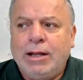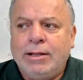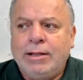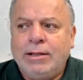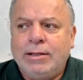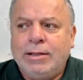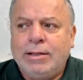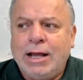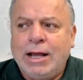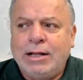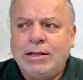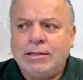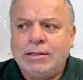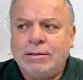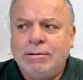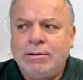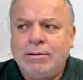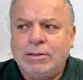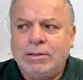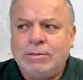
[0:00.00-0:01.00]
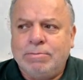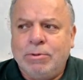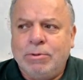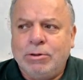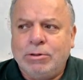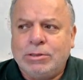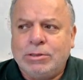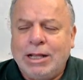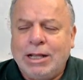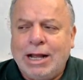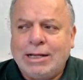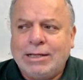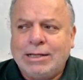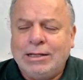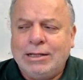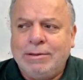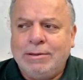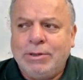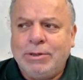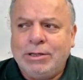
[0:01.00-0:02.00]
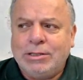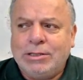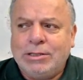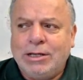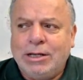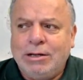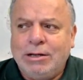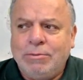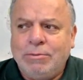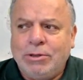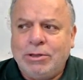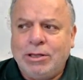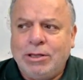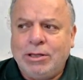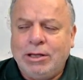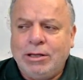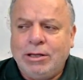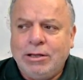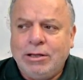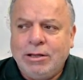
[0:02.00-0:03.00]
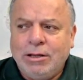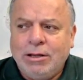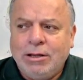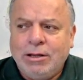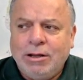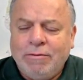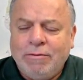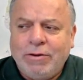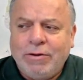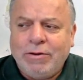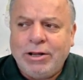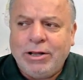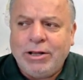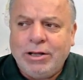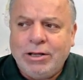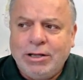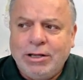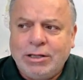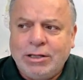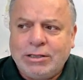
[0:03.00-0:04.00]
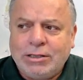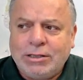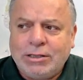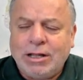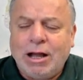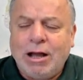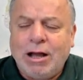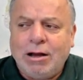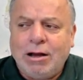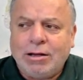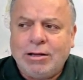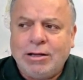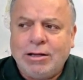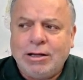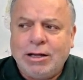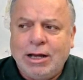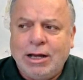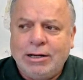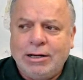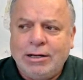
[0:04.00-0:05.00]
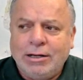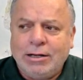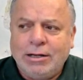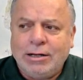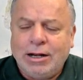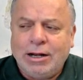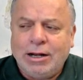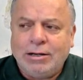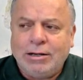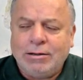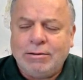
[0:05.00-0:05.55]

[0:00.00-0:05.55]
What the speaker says: that is most latterly being seen with the very stark and